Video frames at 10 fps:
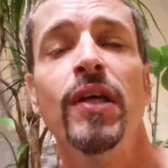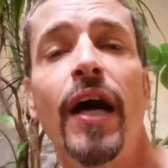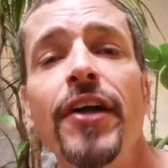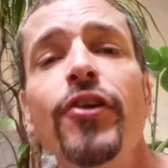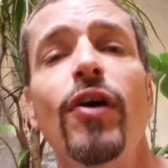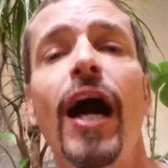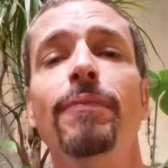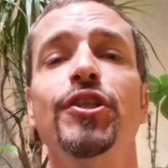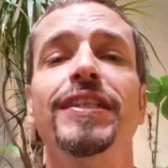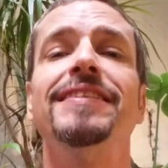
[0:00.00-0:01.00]
Another
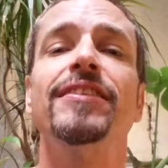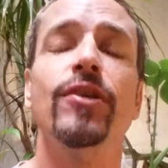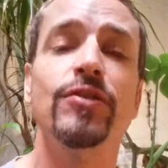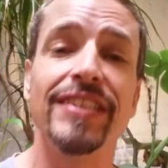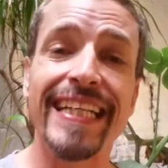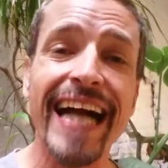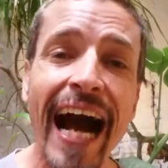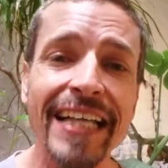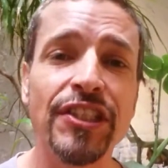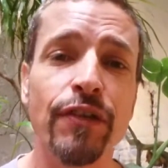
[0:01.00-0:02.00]
option is to go to the
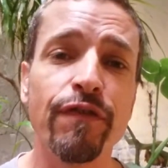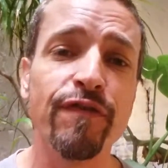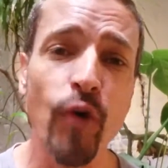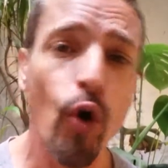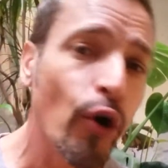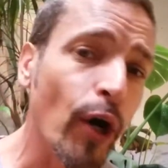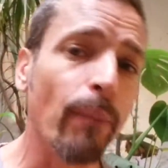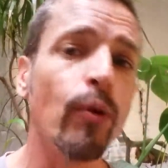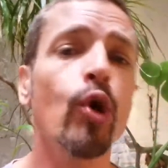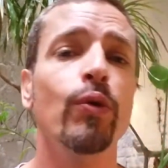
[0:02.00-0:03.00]
Caixa
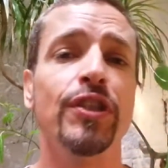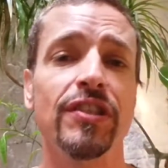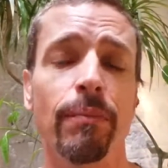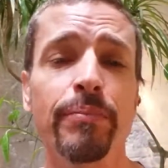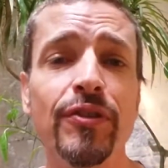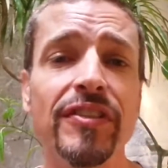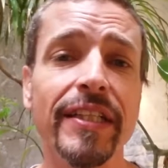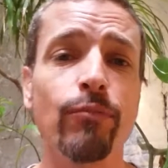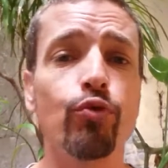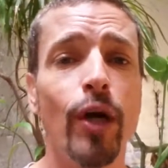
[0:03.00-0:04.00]
Forum, which is a
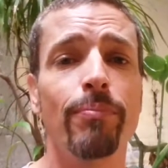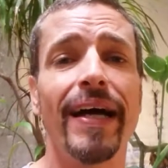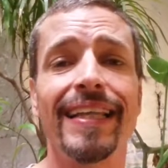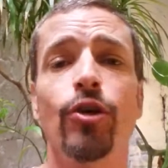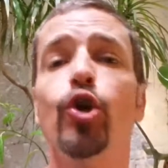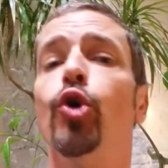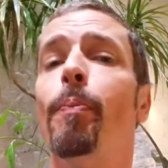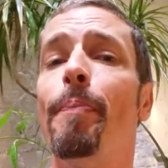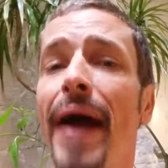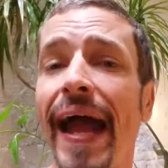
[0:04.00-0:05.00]
museum run by a local
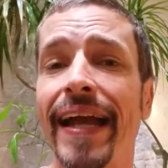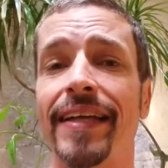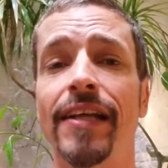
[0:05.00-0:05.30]
bank.